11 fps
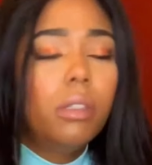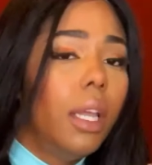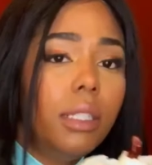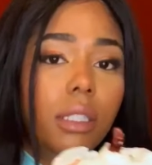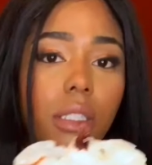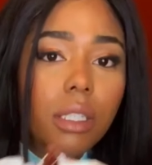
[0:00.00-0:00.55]

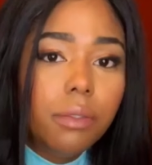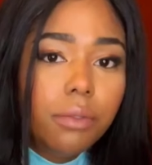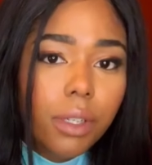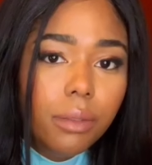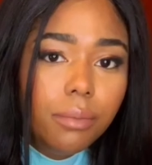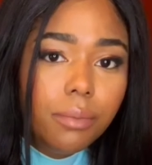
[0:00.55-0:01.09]
It's
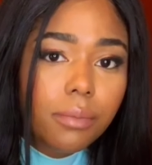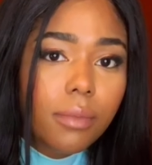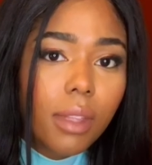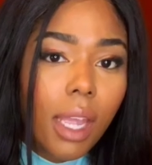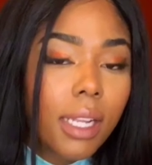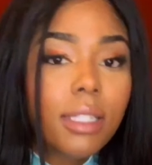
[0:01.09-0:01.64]
different.
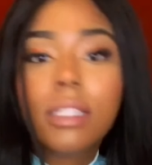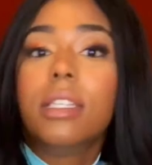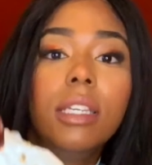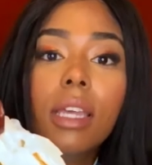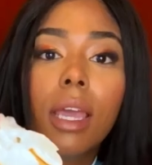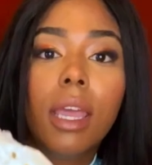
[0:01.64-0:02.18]
I can
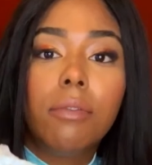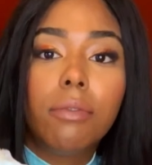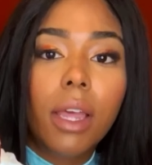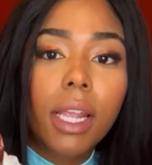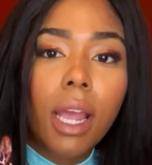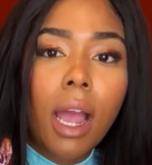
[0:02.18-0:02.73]
see that if
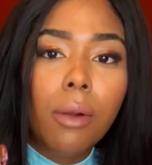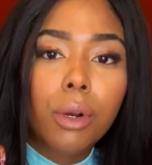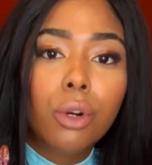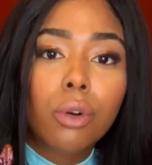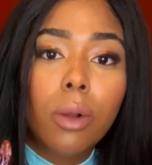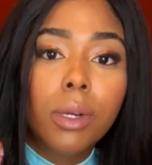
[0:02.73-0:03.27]
like I were
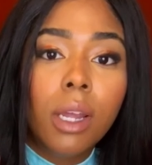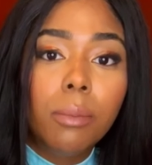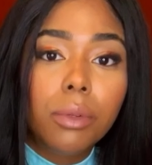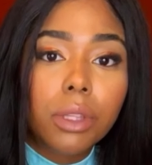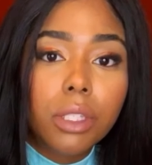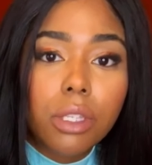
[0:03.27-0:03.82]
growing up
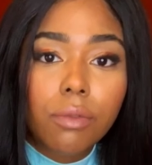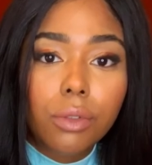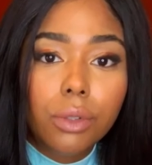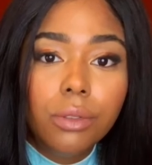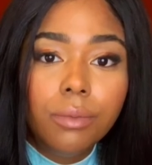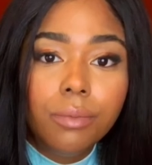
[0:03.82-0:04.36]
with this
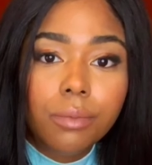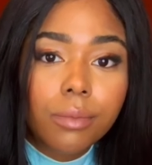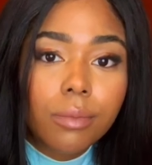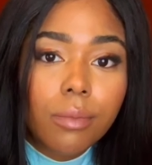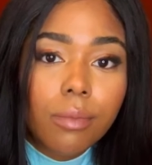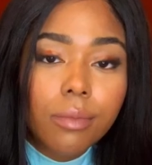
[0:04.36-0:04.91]
fruit,
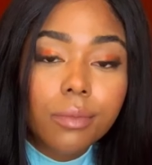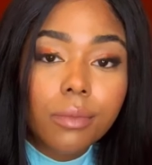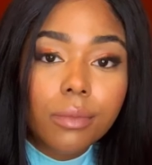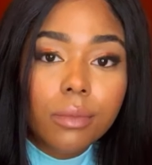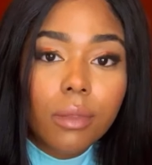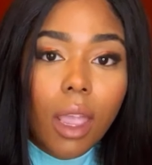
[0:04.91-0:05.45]

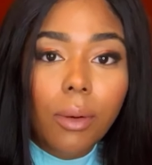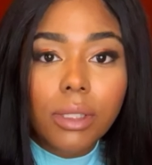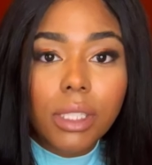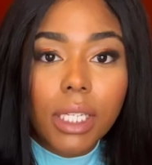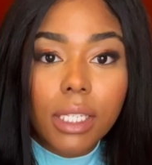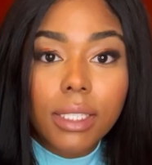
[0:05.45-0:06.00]
I would
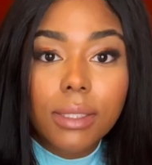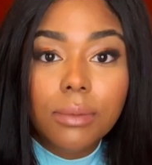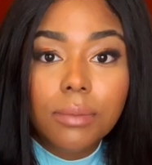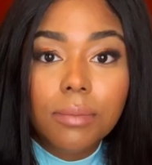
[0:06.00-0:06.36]
like it.